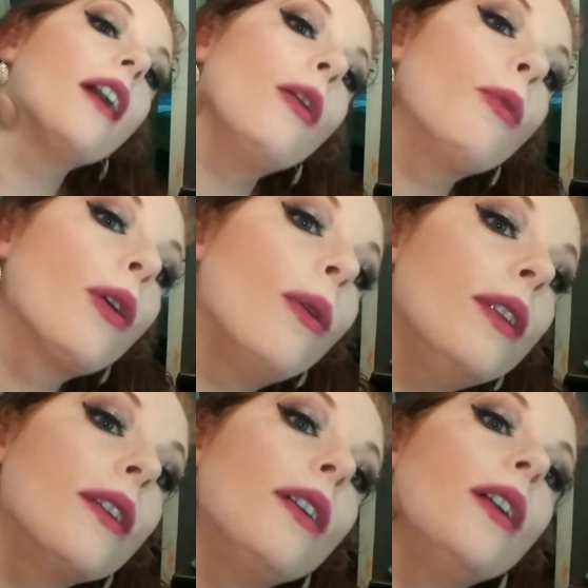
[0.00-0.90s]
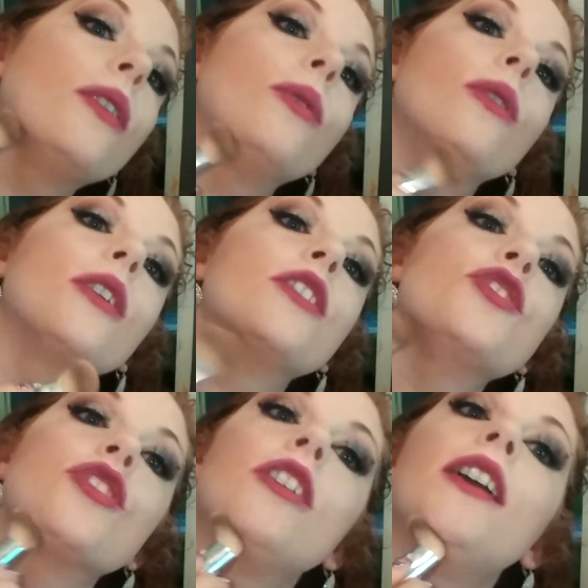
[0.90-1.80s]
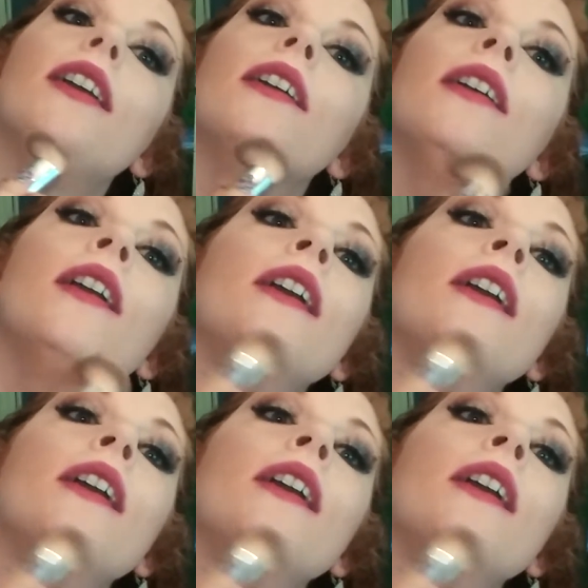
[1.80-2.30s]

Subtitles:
and we're going to contour the jaw.